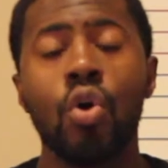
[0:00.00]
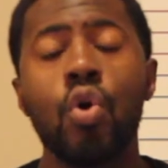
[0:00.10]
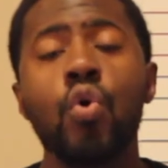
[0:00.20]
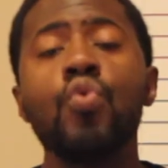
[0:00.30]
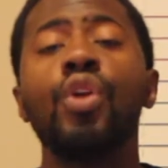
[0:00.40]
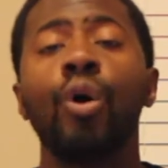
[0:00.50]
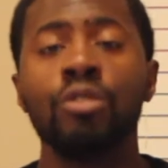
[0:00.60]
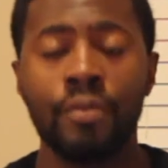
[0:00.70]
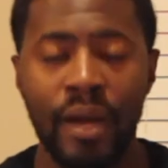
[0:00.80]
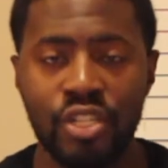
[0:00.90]
who
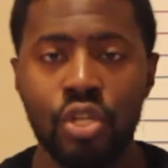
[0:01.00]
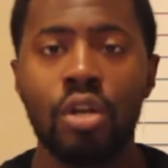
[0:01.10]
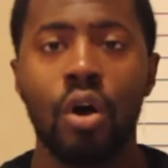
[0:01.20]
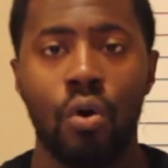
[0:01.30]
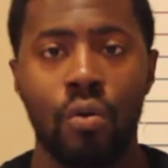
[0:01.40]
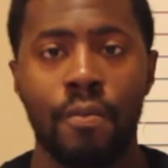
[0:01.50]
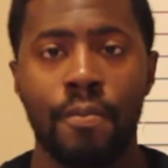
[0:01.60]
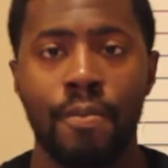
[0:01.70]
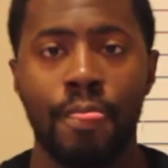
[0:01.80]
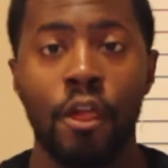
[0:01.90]
knows about your goal?
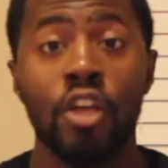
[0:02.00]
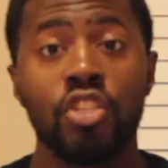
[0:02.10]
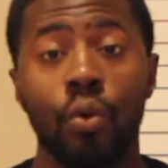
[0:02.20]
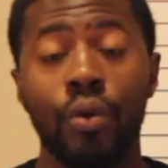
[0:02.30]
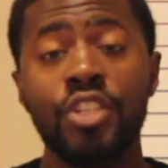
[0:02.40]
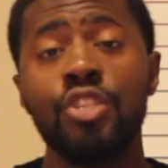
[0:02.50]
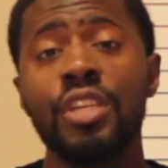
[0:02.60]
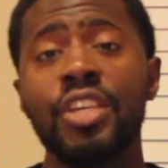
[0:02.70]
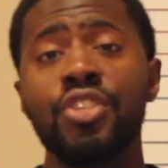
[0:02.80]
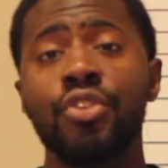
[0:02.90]
So once you
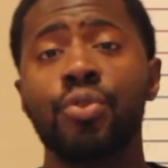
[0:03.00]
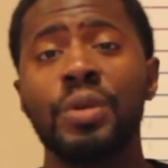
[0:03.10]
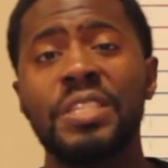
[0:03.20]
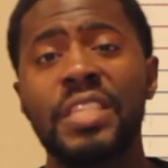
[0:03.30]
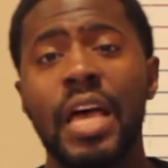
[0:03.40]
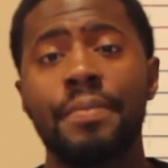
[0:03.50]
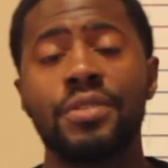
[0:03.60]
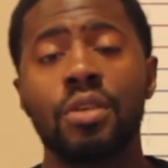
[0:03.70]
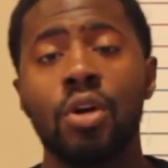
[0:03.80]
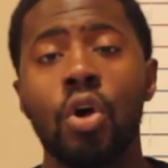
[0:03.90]
get your 3
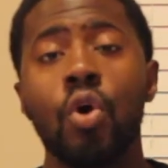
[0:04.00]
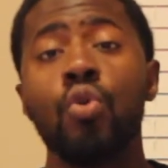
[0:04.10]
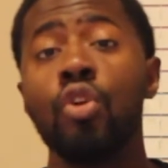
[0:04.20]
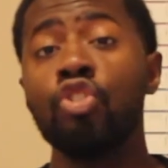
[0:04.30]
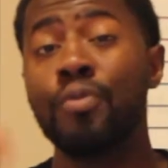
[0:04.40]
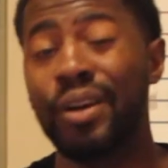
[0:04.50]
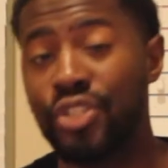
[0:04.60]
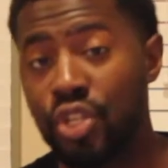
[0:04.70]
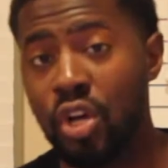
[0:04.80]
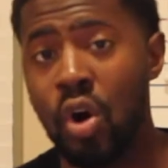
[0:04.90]
steps, who knows
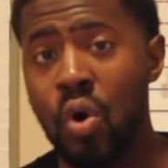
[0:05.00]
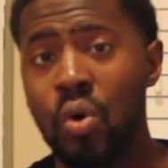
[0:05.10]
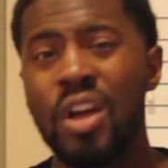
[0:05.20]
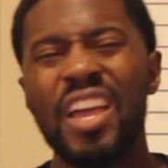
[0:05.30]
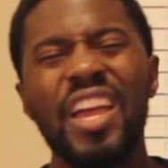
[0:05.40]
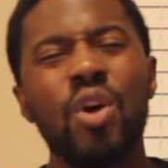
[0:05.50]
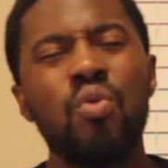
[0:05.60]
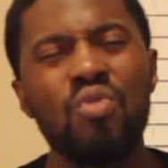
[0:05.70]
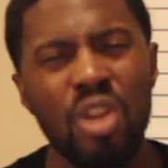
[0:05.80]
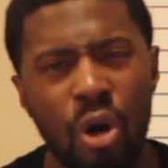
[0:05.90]
about your goal and
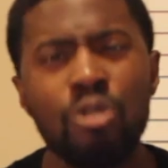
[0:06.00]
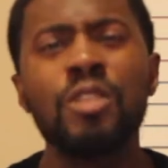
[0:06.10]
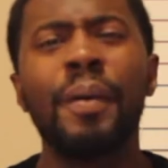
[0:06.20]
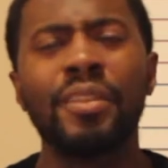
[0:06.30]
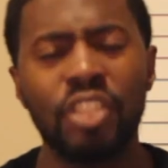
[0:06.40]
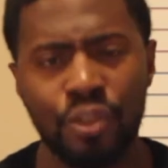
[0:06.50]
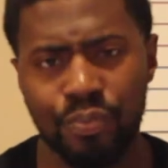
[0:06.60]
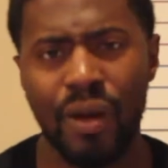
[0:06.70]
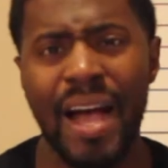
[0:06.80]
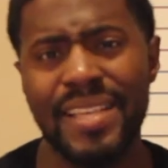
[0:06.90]
who knows about this
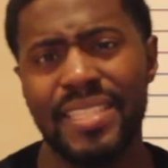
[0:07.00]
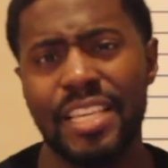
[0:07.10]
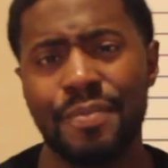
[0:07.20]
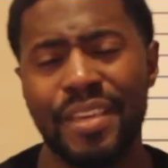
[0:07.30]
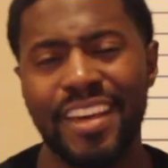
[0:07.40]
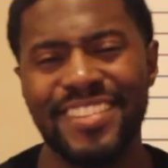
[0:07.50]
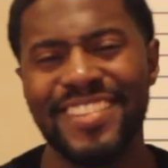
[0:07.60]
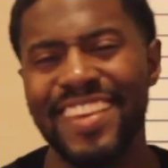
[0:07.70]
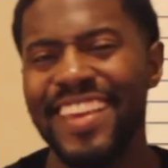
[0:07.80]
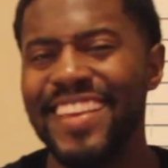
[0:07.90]
process? Because
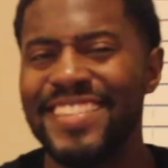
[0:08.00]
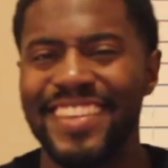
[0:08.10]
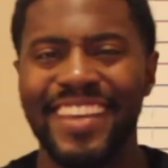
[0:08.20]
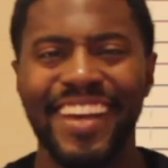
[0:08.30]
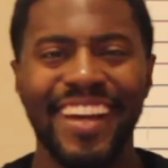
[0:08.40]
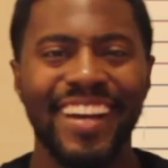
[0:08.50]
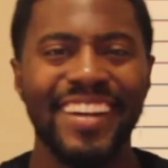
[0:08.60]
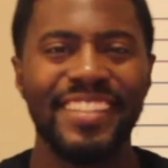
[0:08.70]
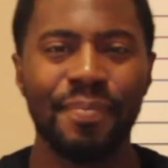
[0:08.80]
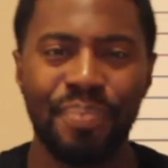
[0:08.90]
it's easy
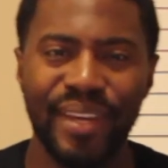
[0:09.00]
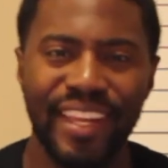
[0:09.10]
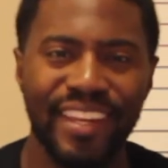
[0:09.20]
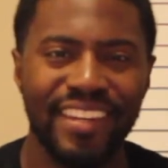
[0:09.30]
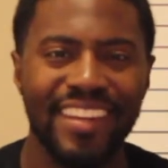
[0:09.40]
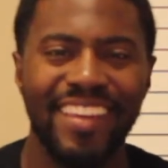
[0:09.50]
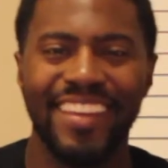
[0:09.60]
to put it